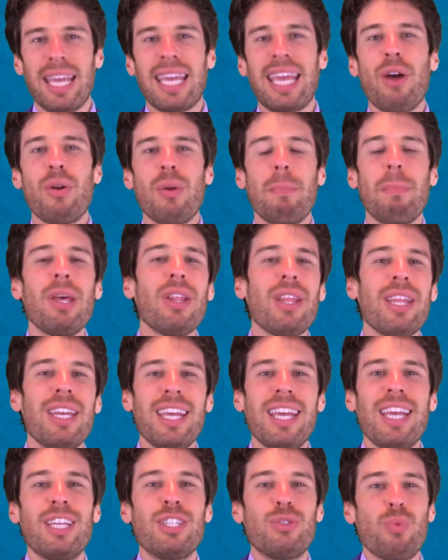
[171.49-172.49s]

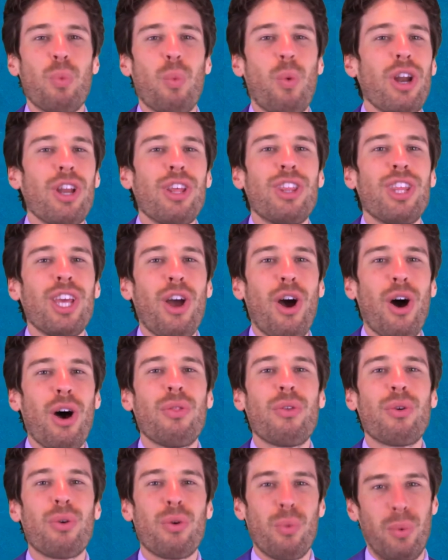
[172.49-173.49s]
Accountability is one of the
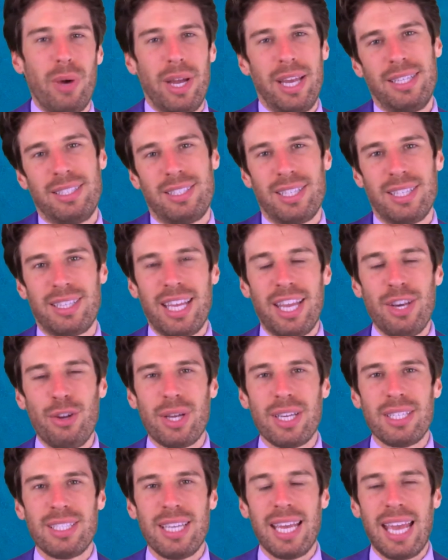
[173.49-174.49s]
other ways that you
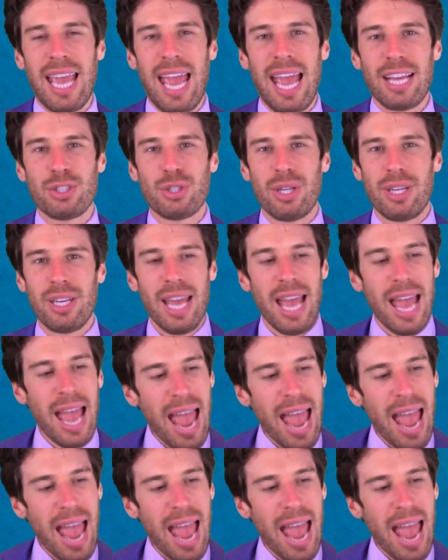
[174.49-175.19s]
can take action.